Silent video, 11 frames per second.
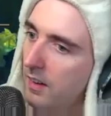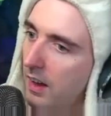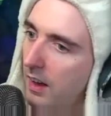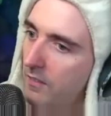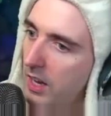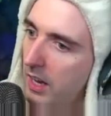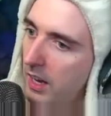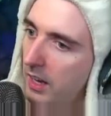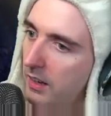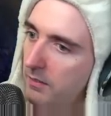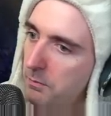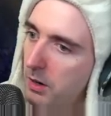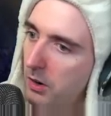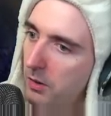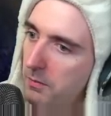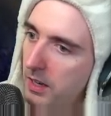I mean,
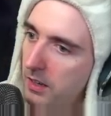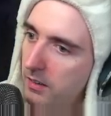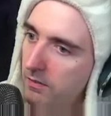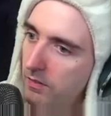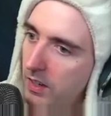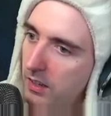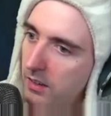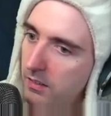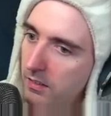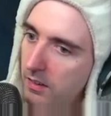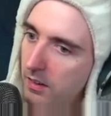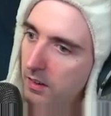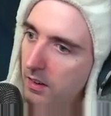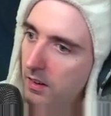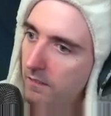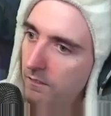bro, me
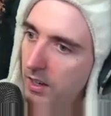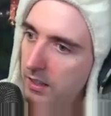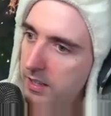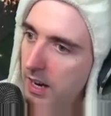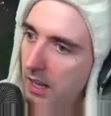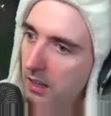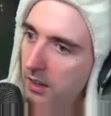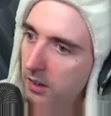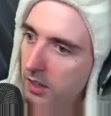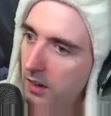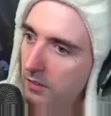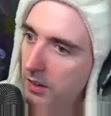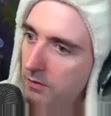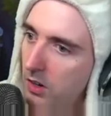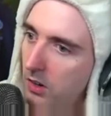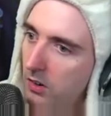and Talon are coming,
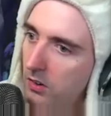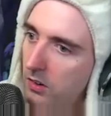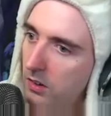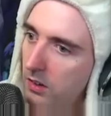bro.